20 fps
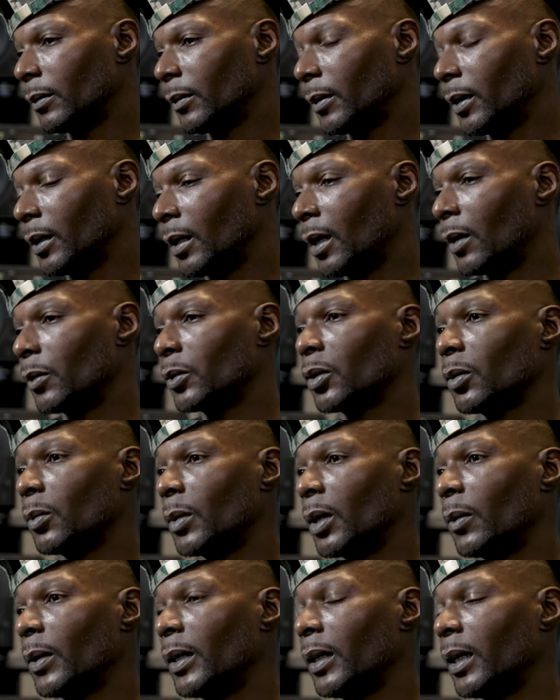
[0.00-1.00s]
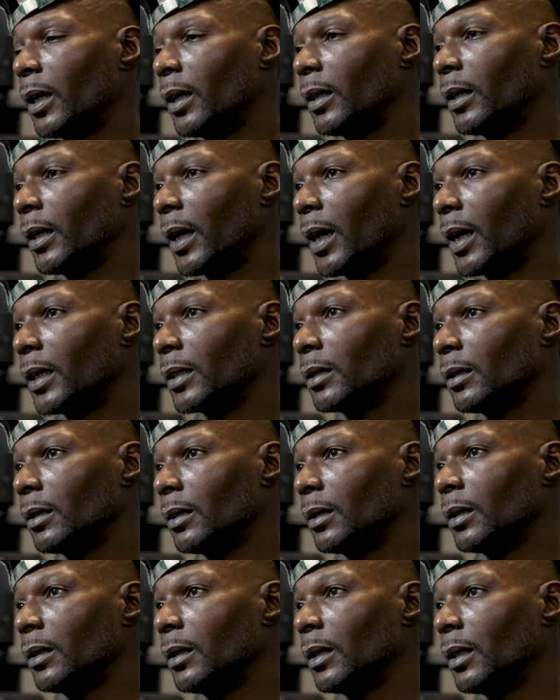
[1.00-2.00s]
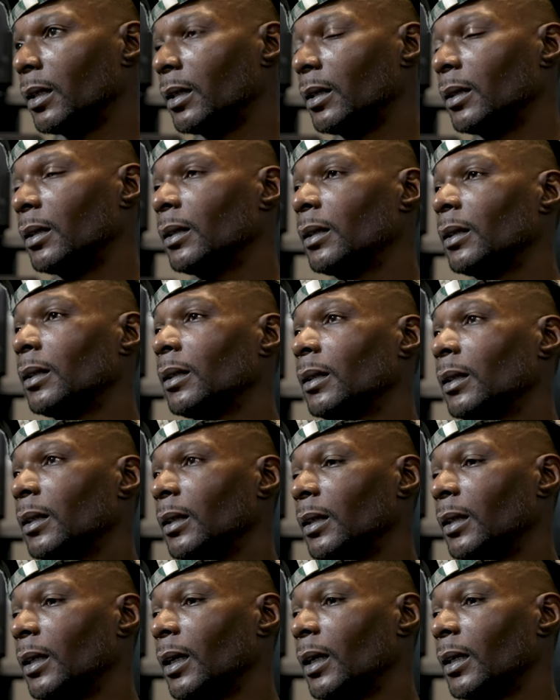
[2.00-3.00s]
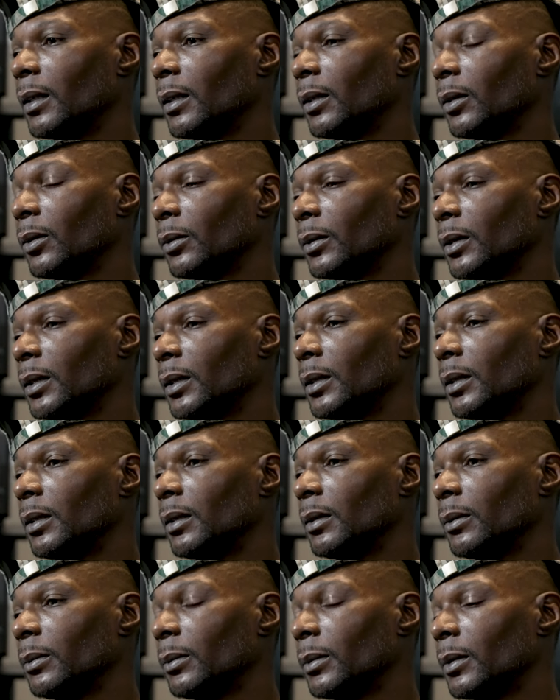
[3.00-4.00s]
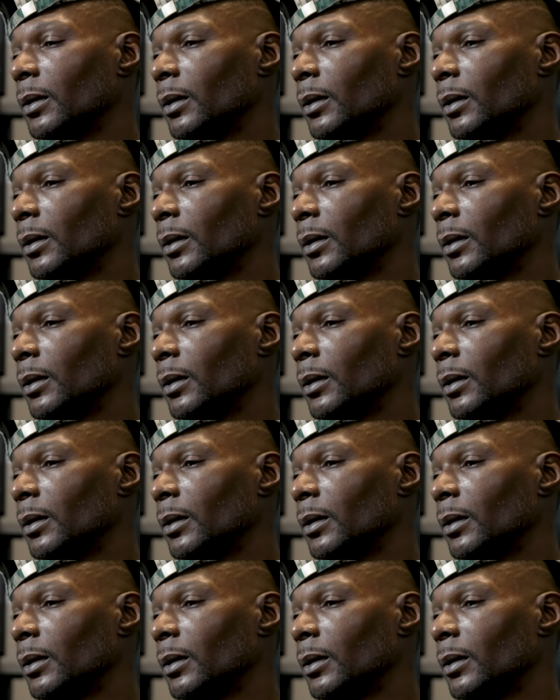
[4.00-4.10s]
And I was on my way down there actually the day he got killed to see him.